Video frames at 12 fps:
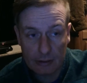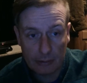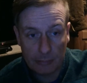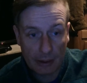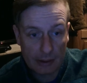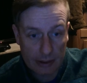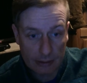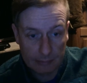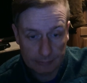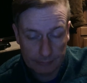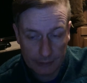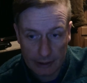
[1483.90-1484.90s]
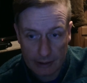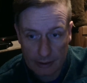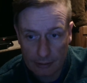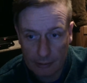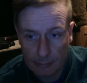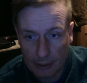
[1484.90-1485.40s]
comparison. It is a
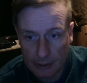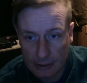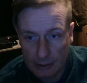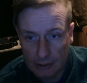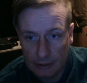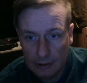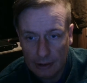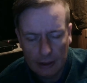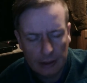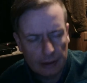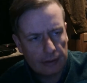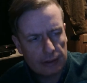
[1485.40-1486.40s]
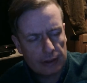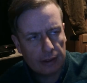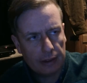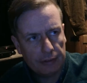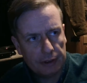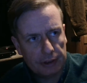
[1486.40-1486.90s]
good comparison. There's an
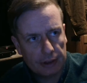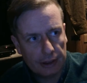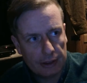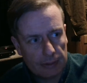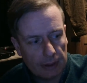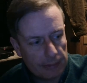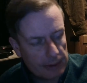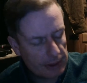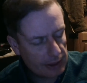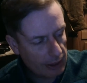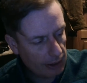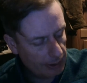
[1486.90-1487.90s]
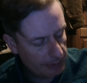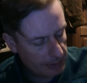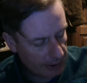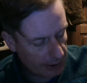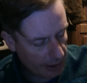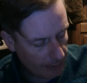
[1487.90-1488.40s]
Irish guy as well. He was
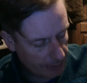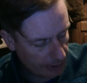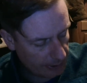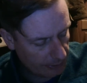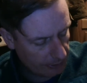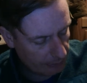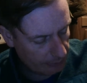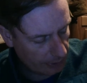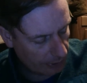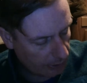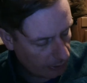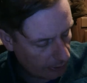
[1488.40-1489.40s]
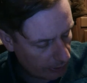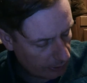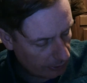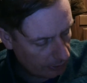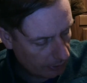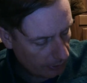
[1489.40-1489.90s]
a captain or a
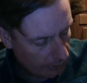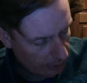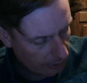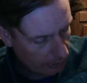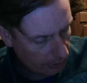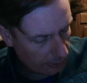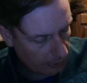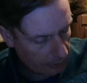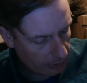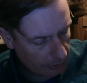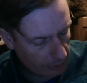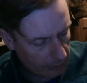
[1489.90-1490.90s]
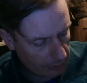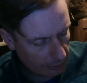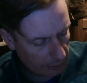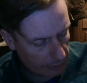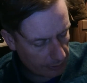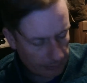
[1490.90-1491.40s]
colonel
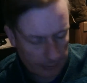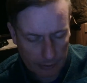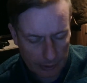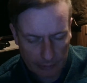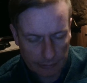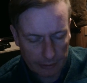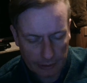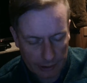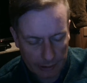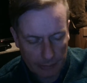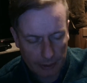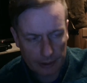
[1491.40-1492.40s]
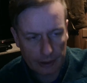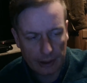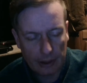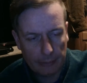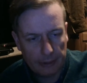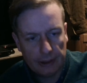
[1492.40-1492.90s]
or something or whatever in the American
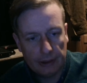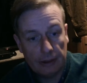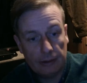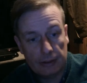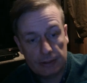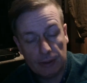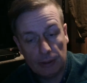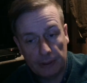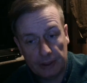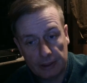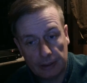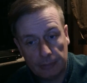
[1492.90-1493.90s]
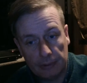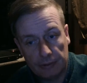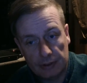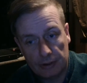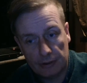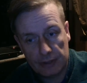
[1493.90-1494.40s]
Army. He did a small bit of time in the
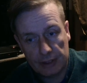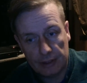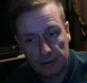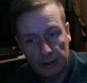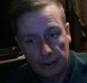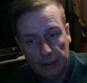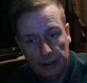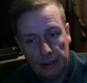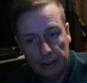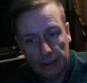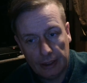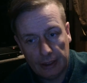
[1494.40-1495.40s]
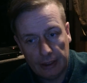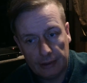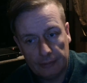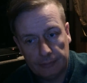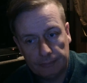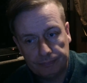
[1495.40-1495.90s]
reserves here, and